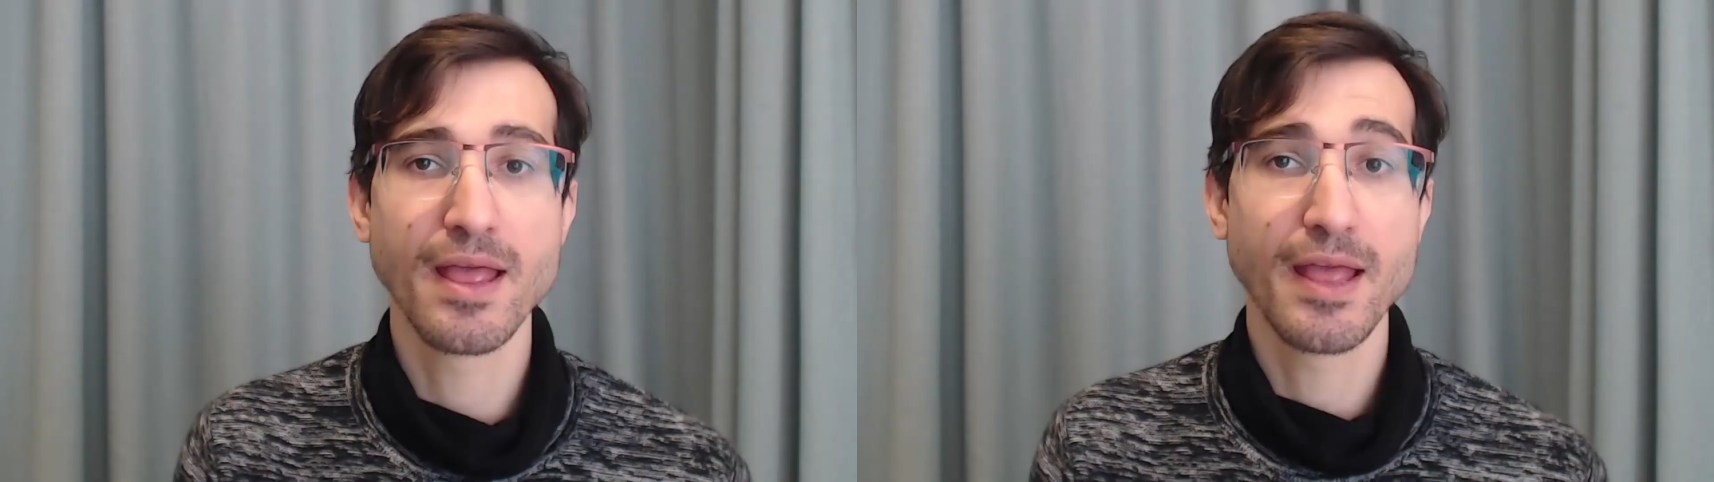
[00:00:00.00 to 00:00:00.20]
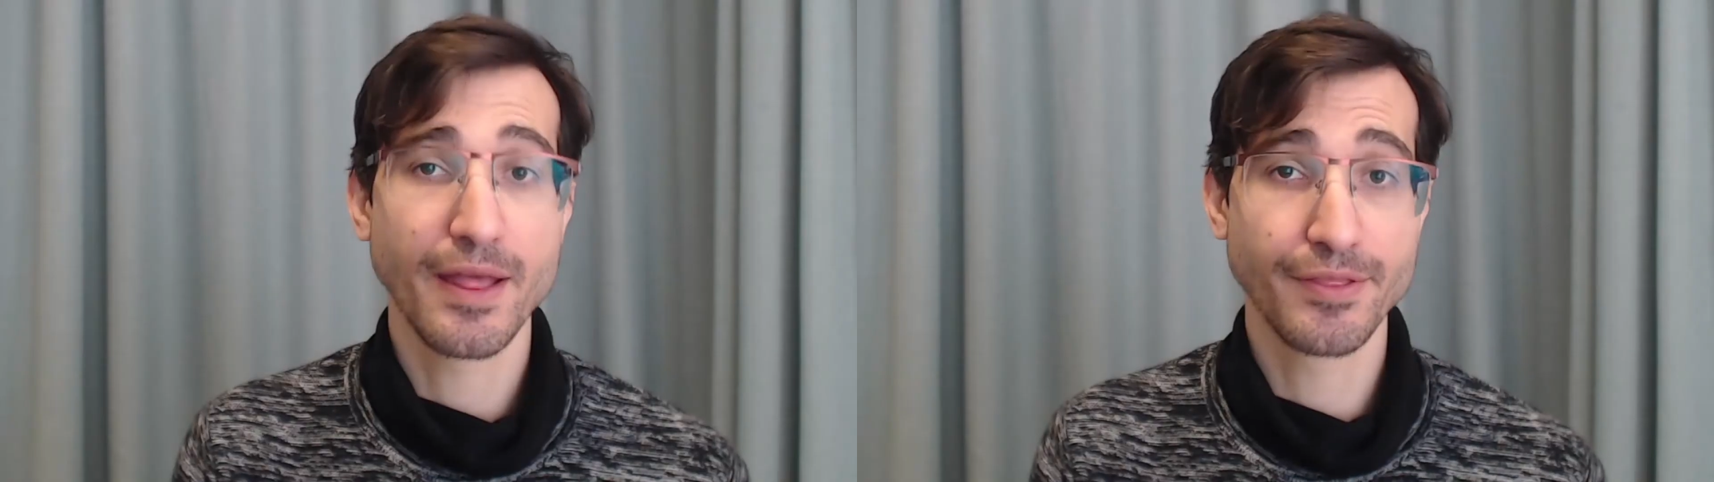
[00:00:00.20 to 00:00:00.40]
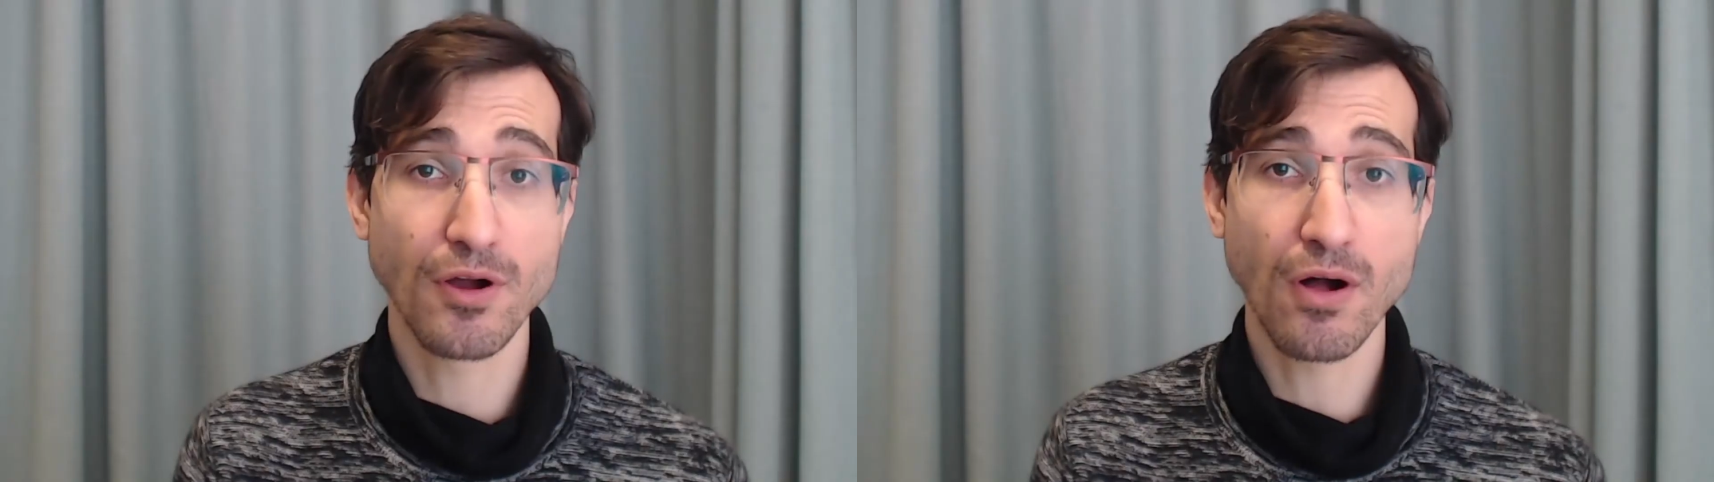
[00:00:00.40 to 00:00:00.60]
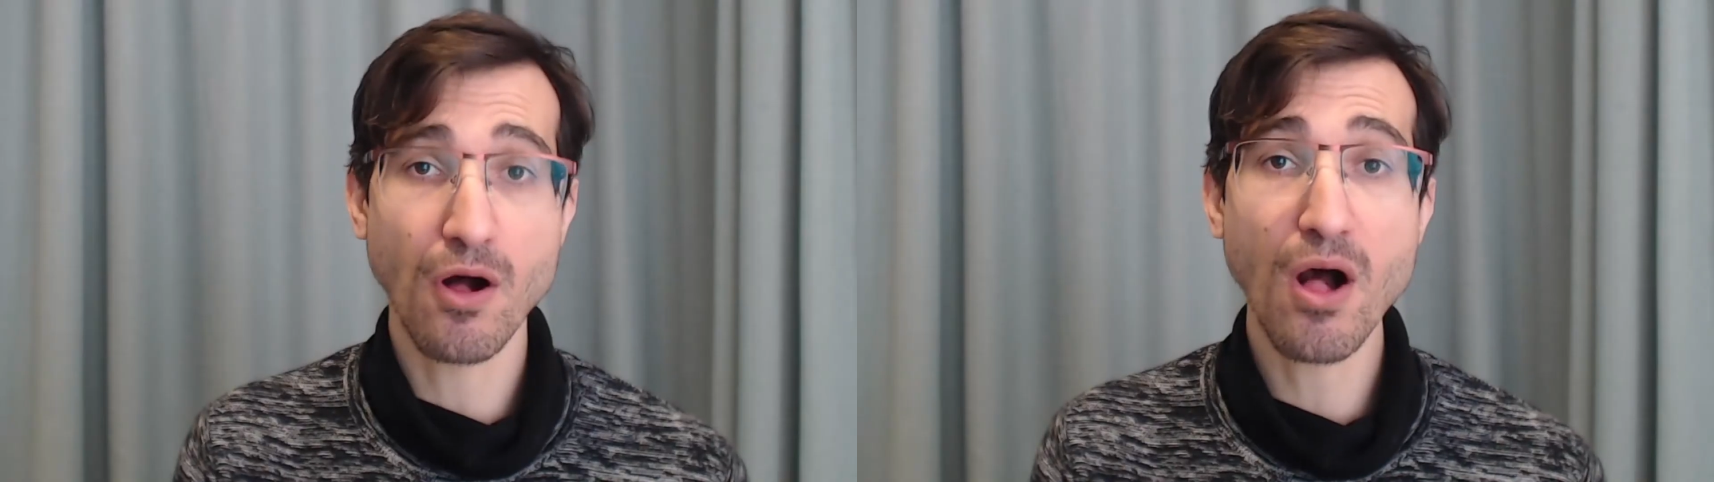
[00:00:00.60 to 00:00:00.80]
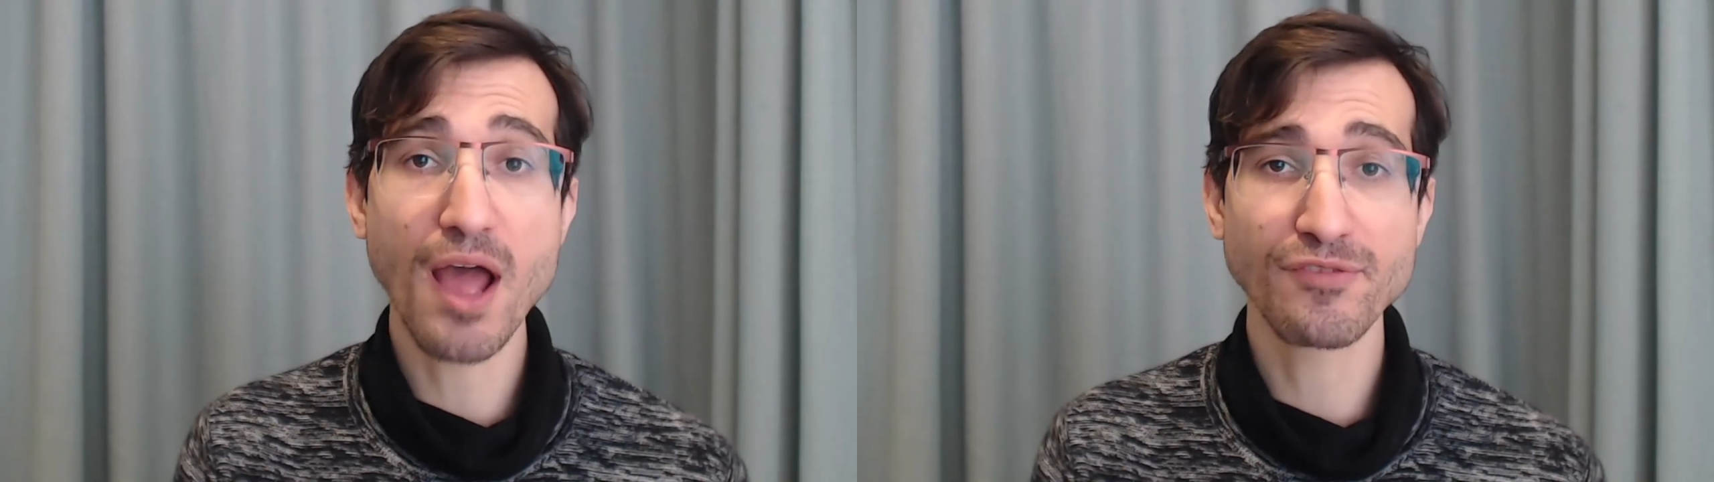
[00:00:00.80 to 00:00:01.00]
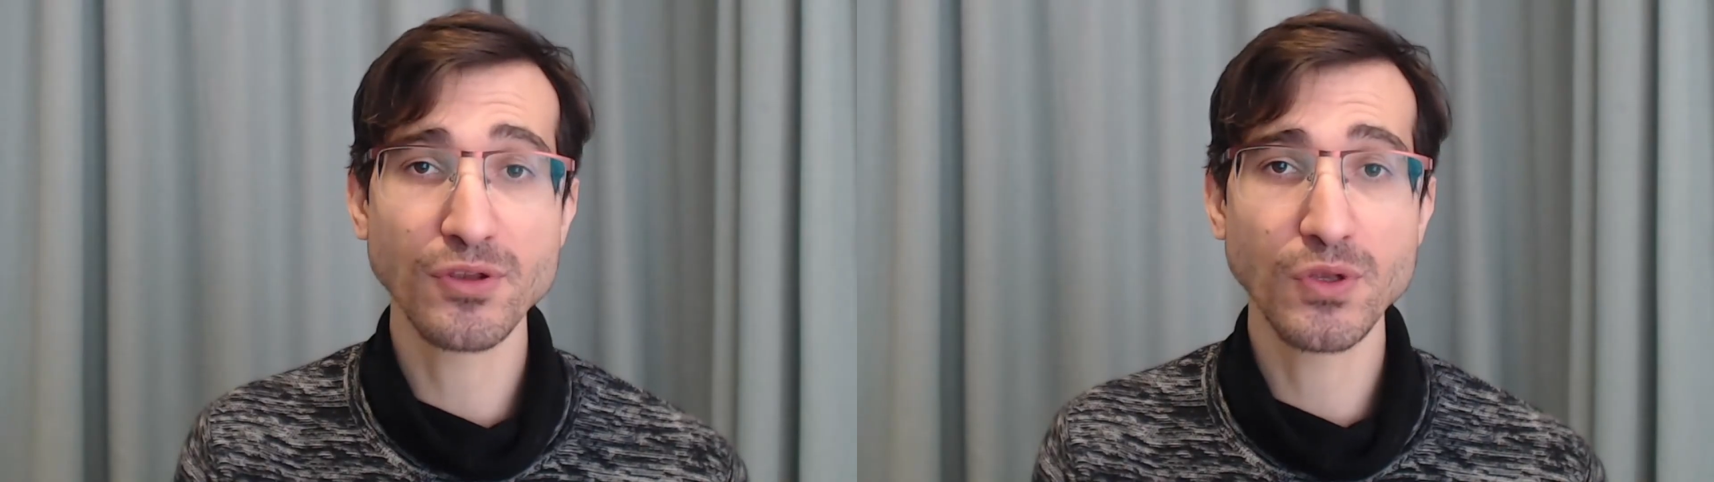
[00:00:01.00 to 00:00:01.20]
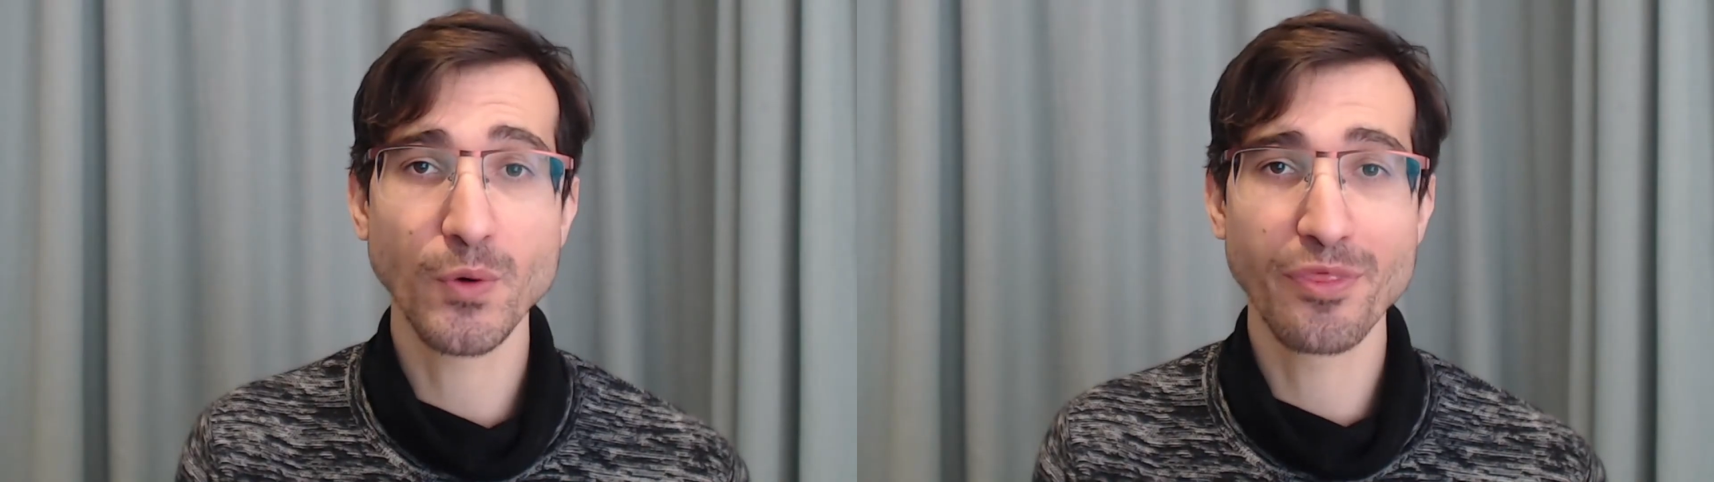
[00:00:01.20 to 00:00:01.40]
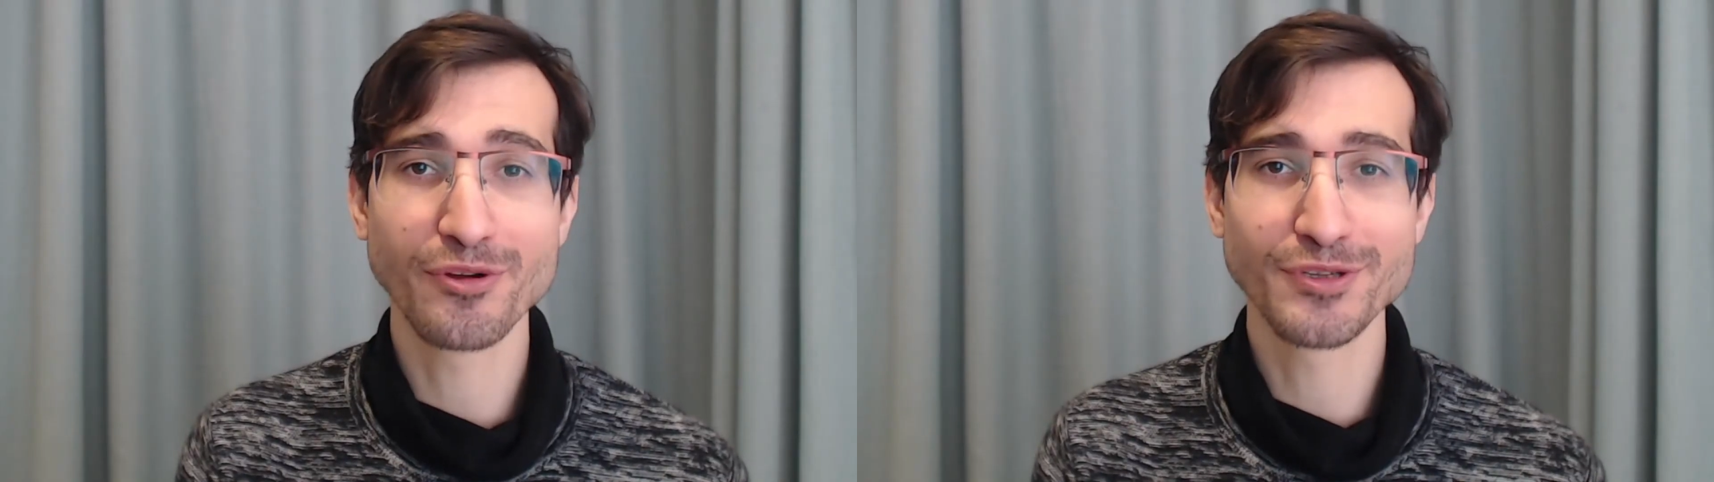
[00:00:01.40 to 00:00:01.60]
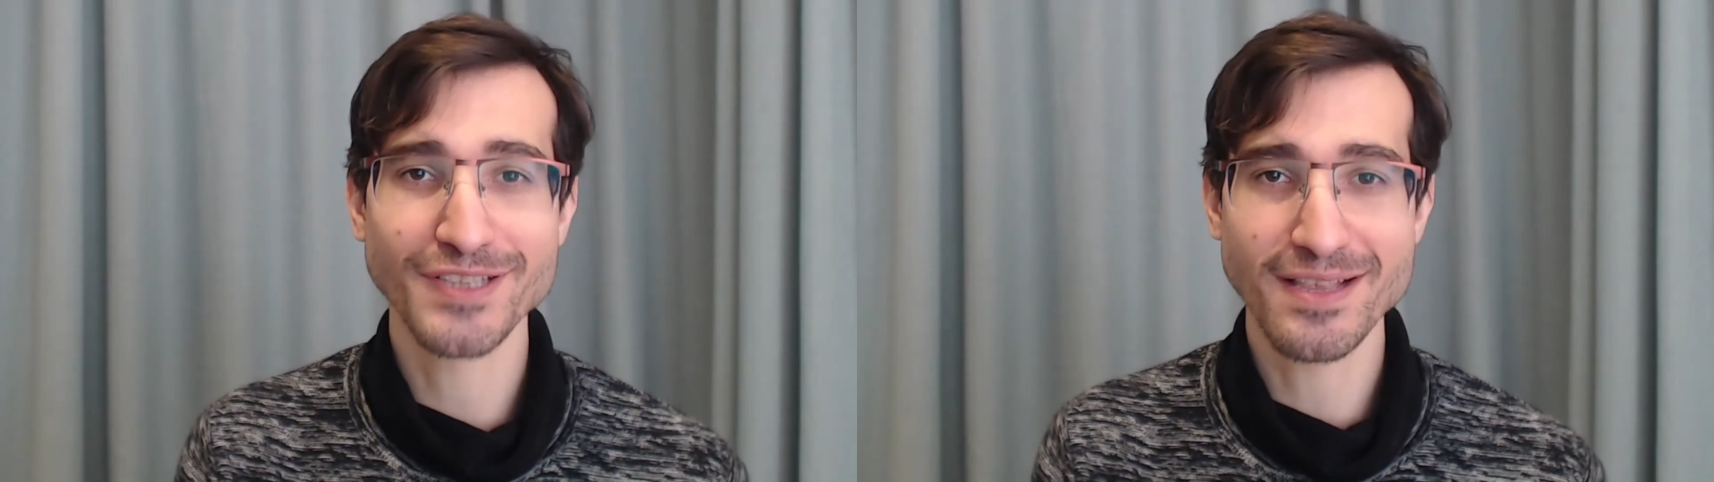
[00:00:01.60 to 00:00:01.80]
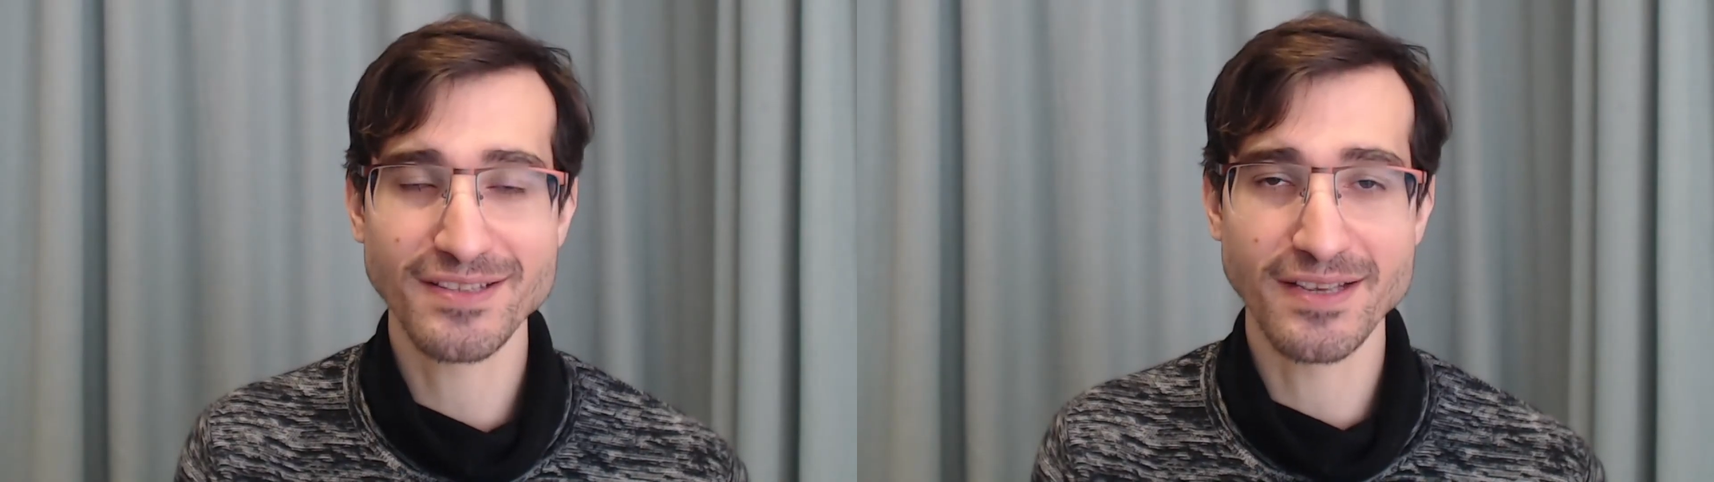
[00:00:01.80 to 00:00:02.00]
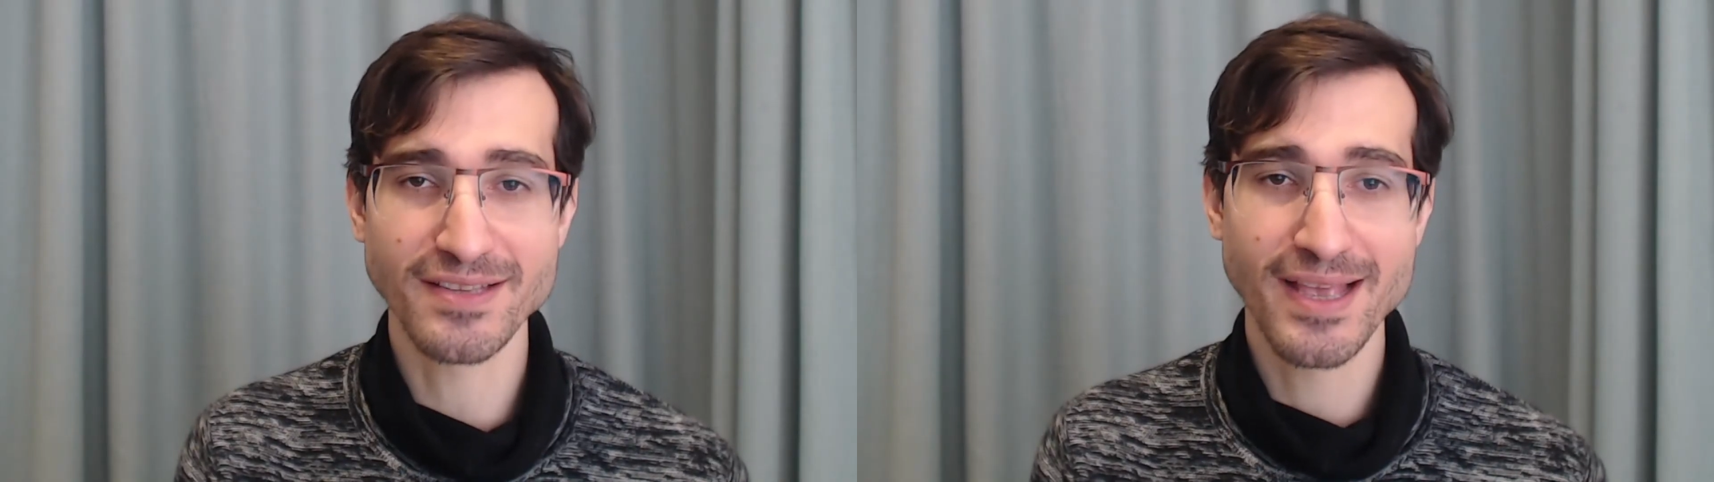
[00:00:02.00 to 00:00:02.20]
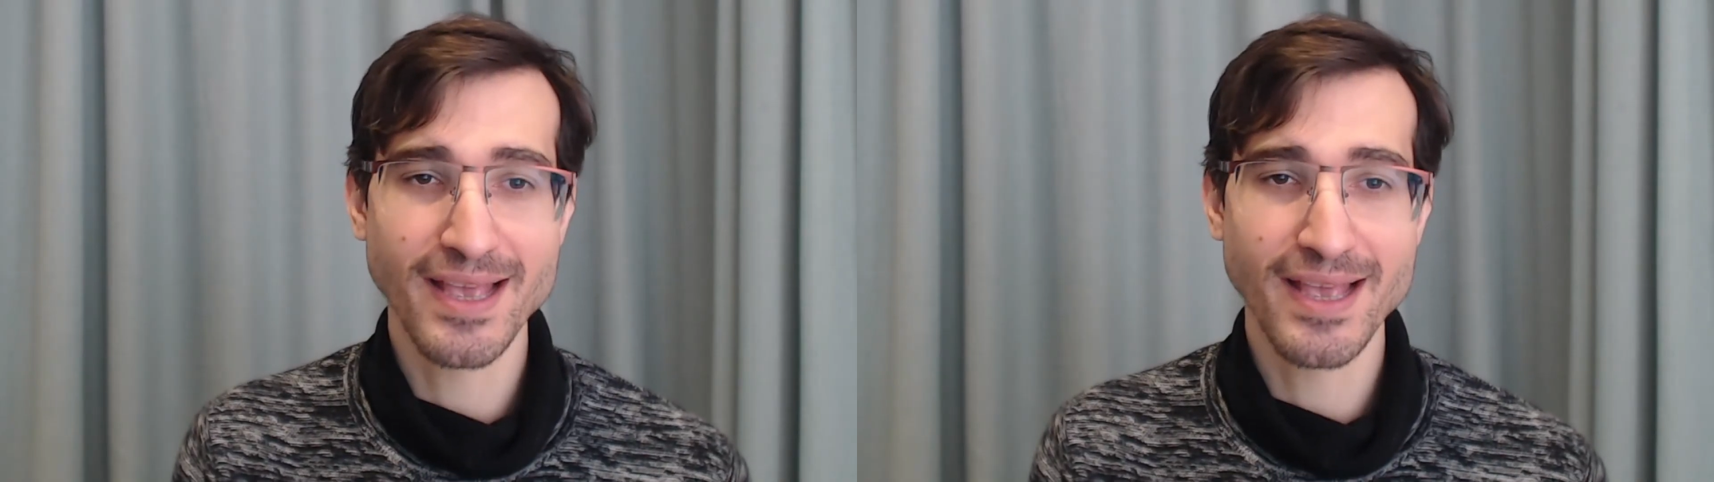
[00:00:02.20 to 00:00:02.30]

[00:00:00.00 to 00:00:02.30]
And they all have to do with your senses.